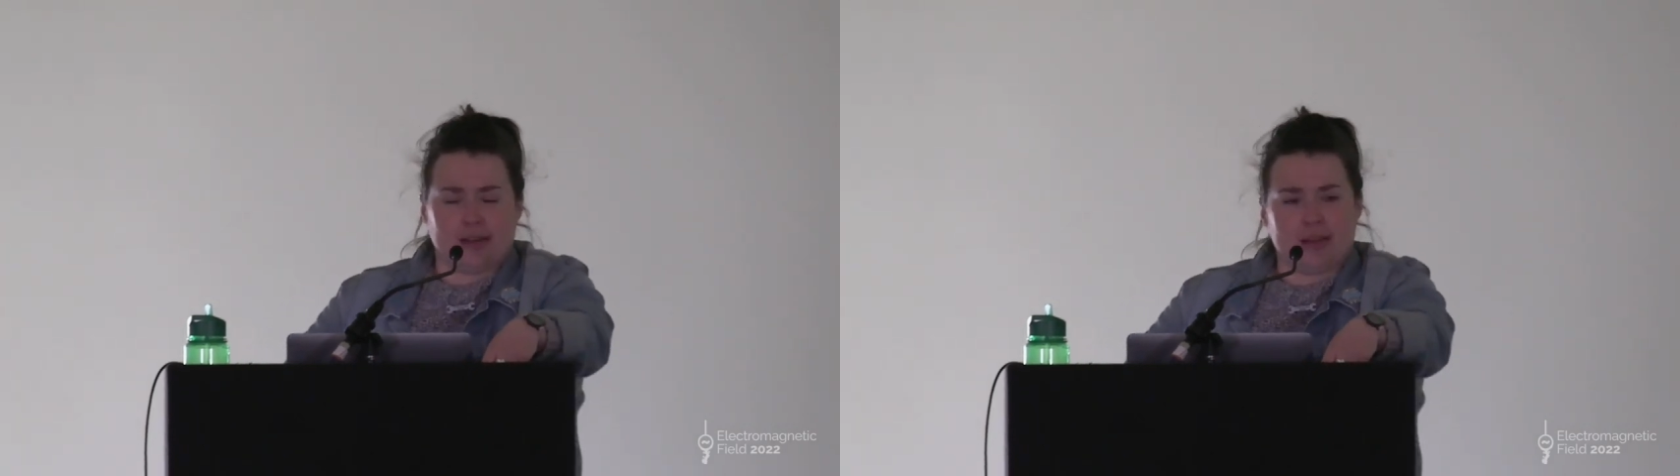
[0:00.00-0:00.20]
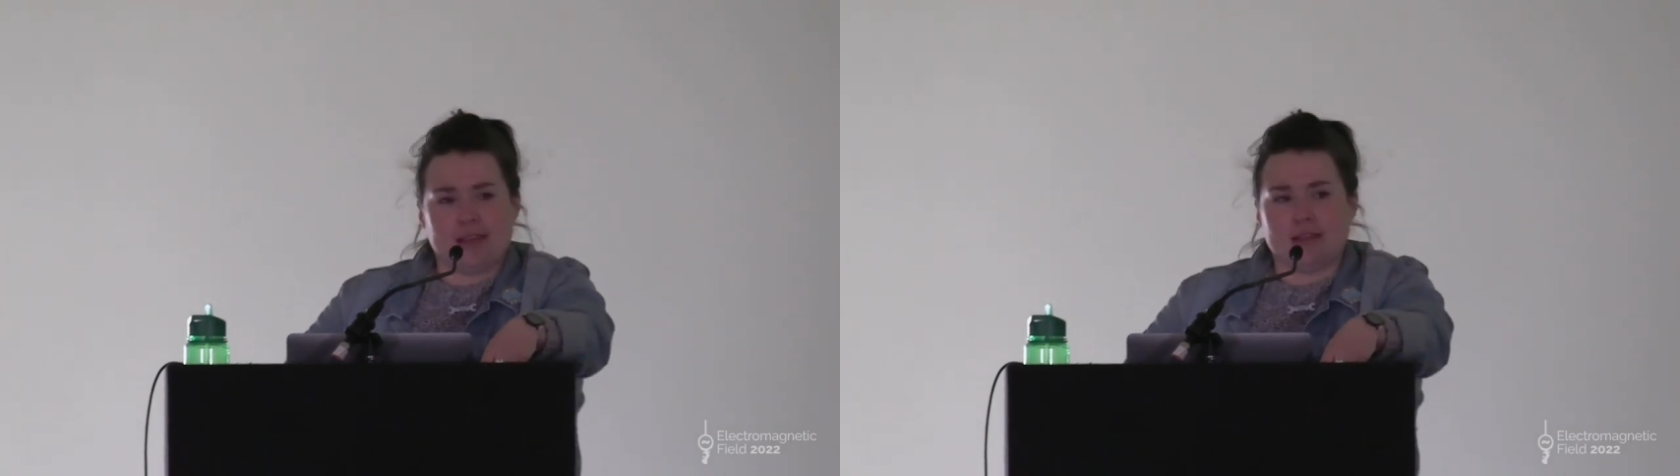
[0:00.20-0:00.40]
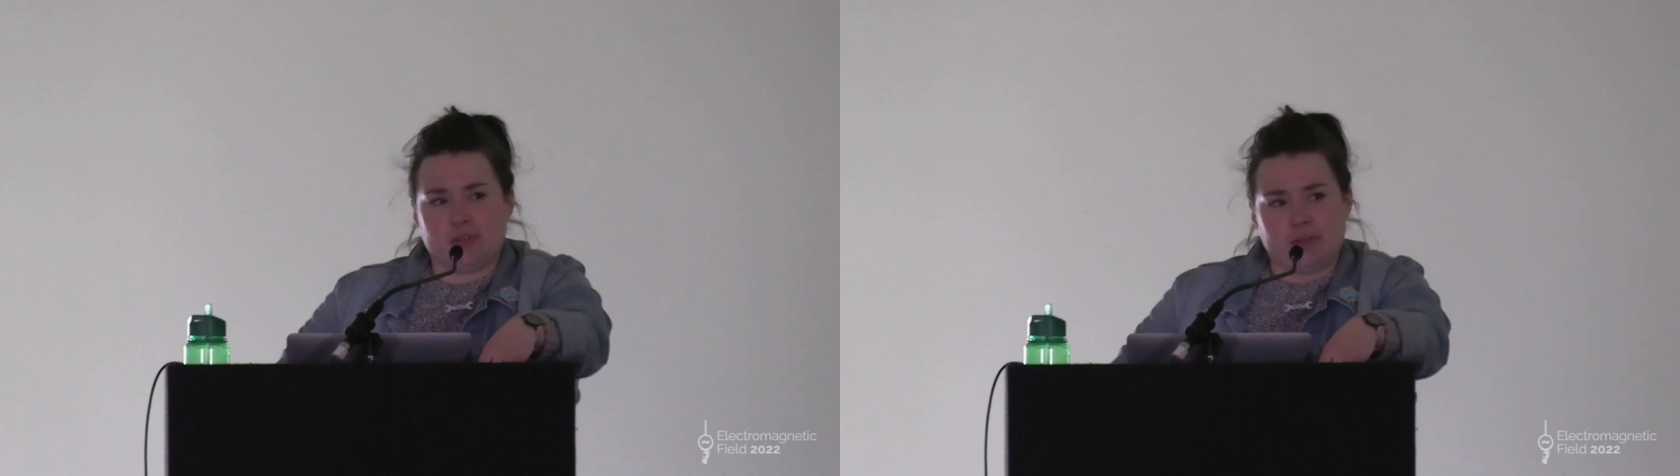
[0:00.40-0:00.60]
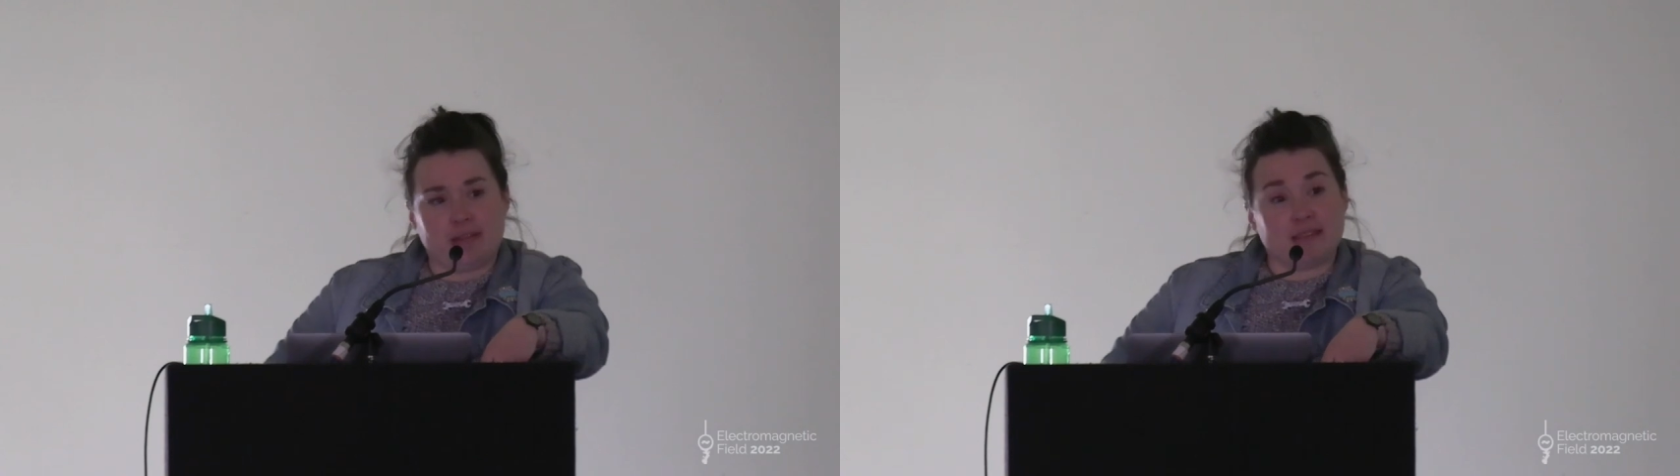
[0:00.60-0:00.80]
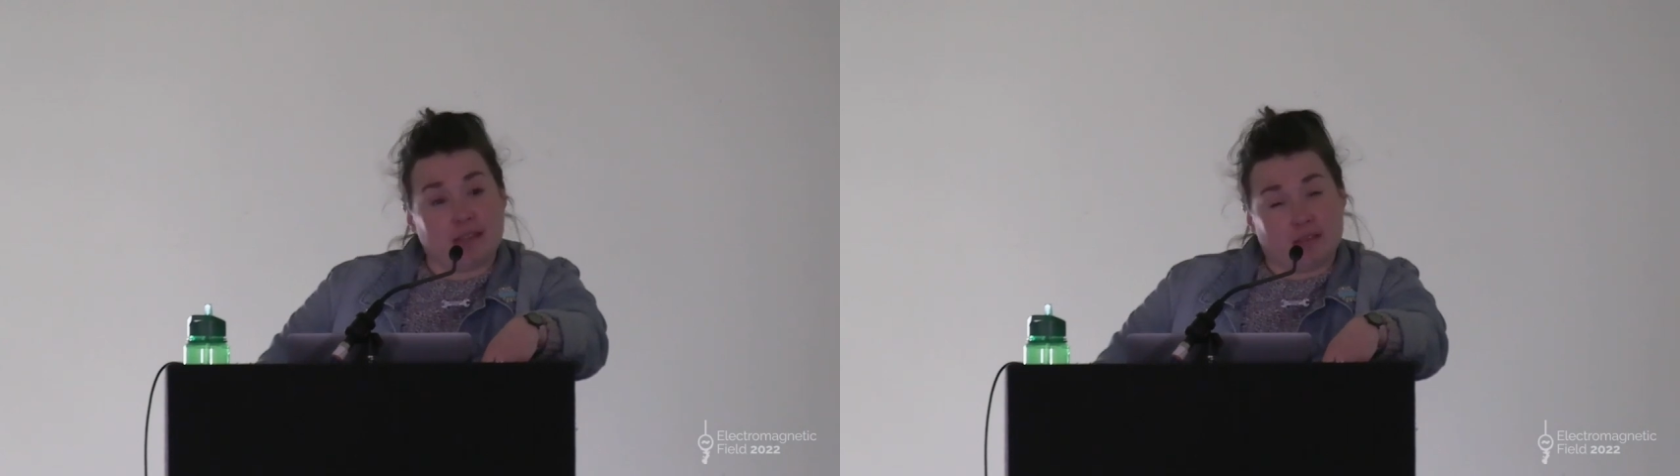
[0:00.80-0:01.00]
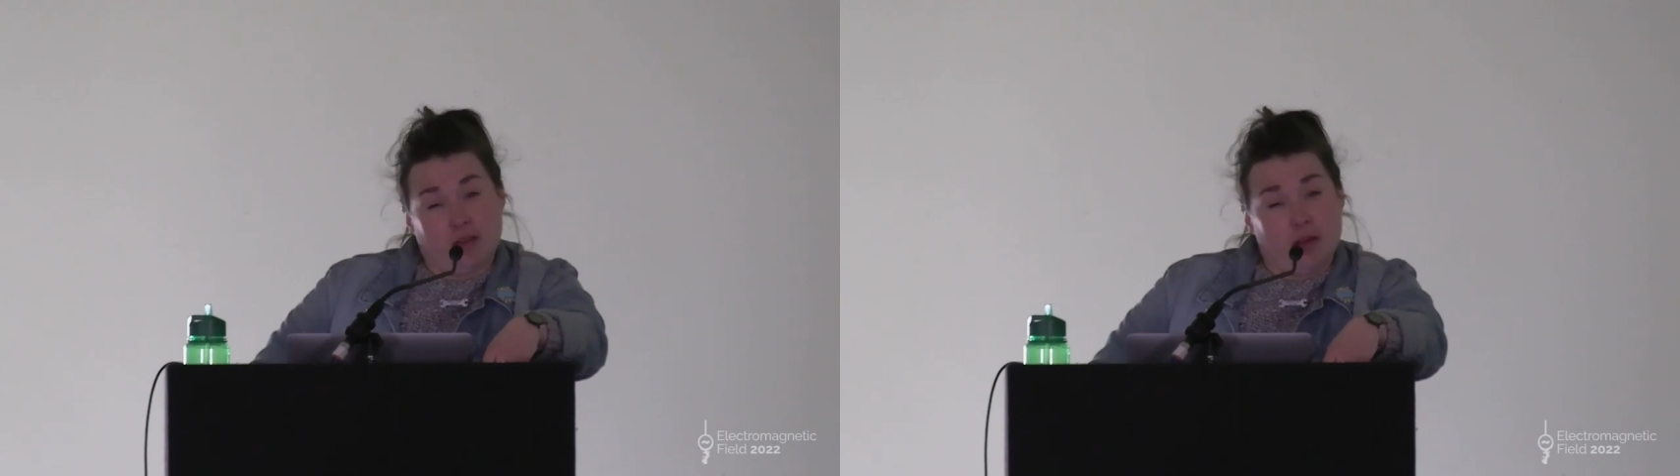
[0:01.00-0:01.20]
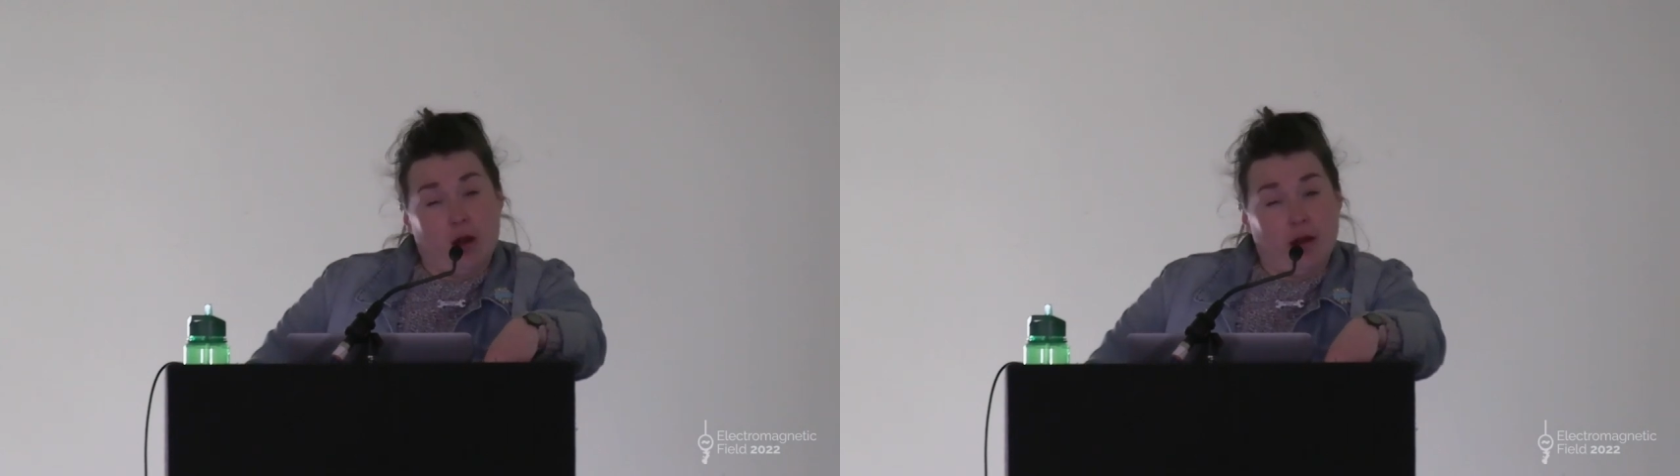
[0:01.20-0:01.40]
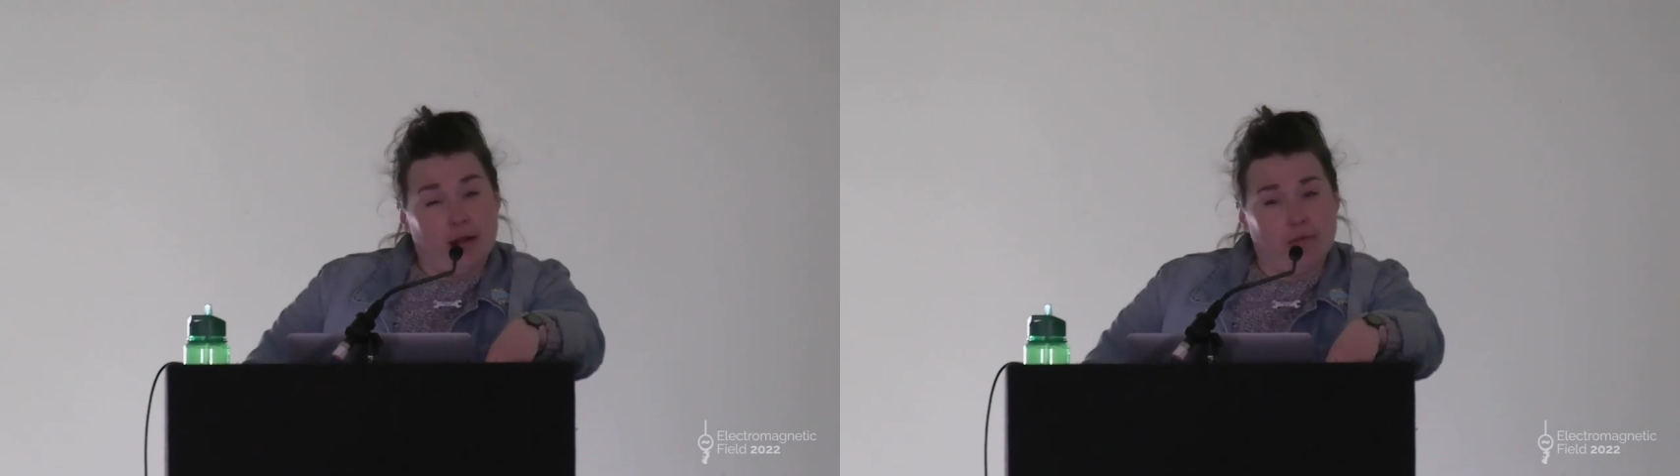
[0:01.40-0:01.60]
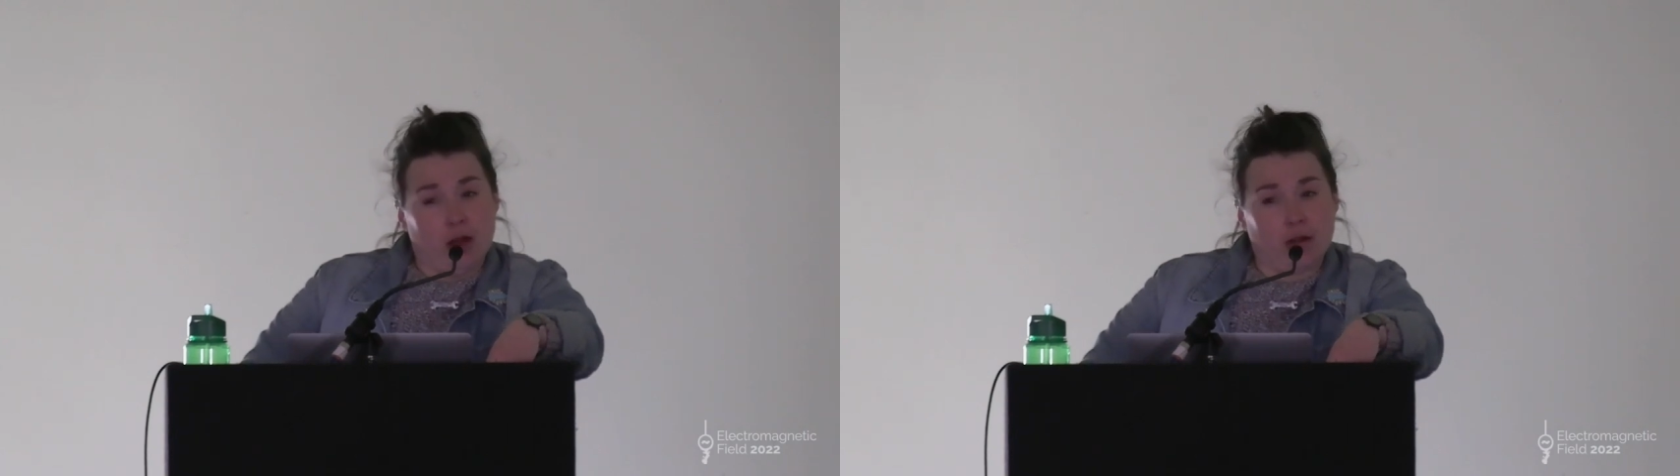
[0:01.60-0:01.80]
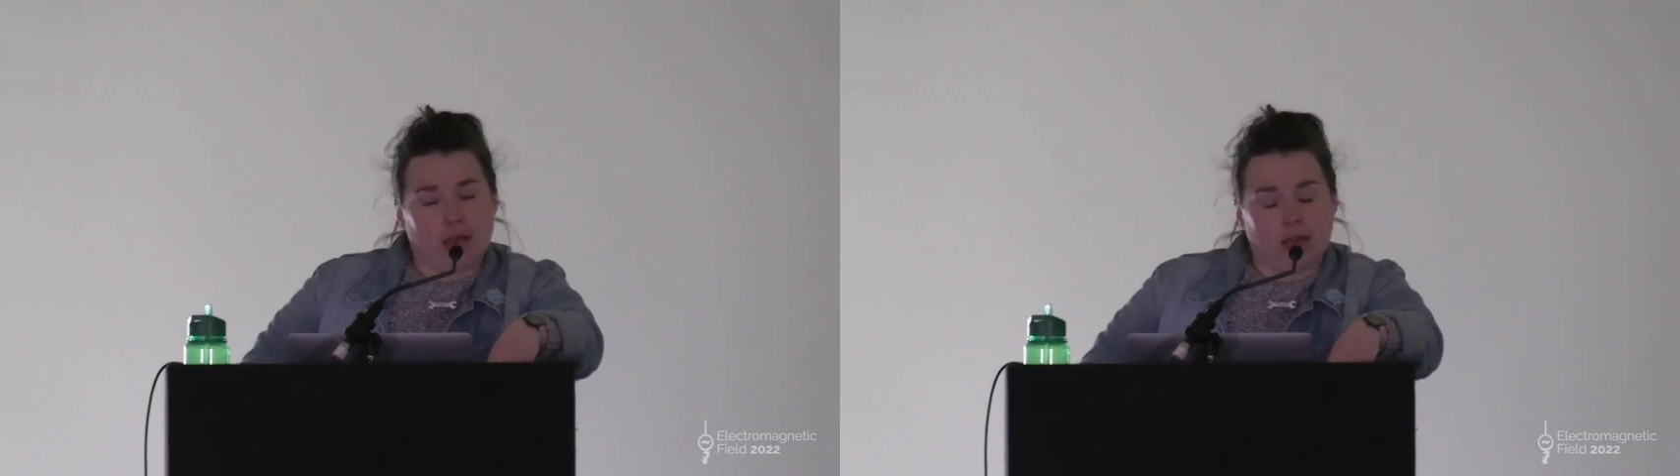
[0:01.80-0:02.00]
And I think the truth is there's no
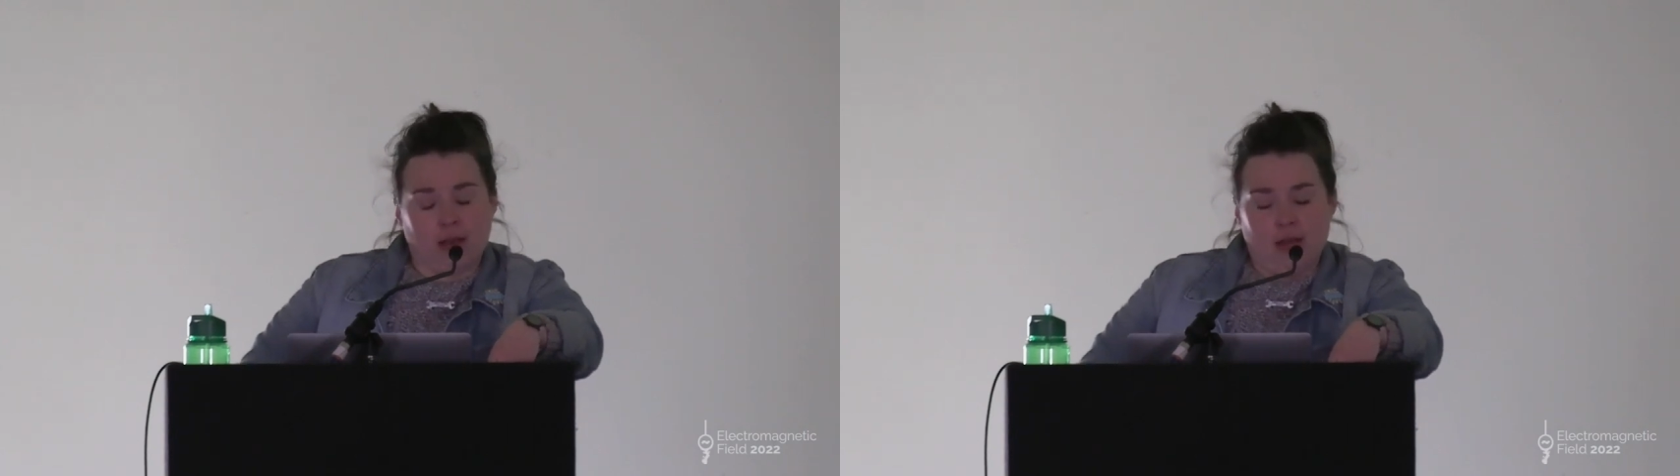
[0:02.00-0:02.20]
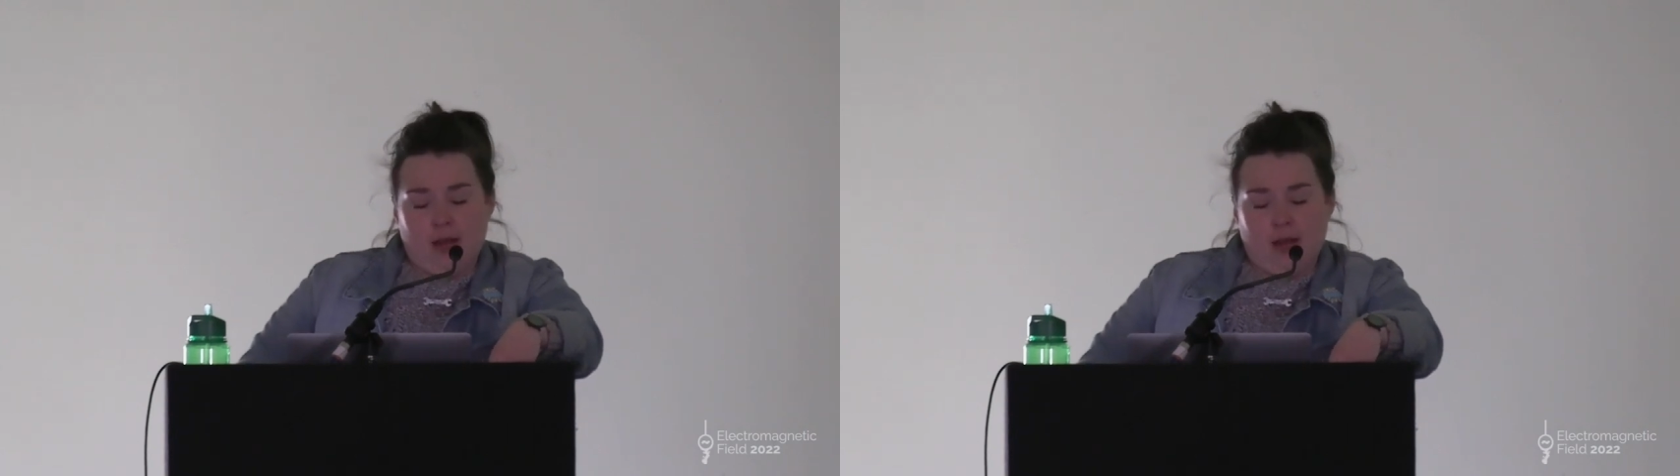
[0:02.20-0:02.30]
hierarchy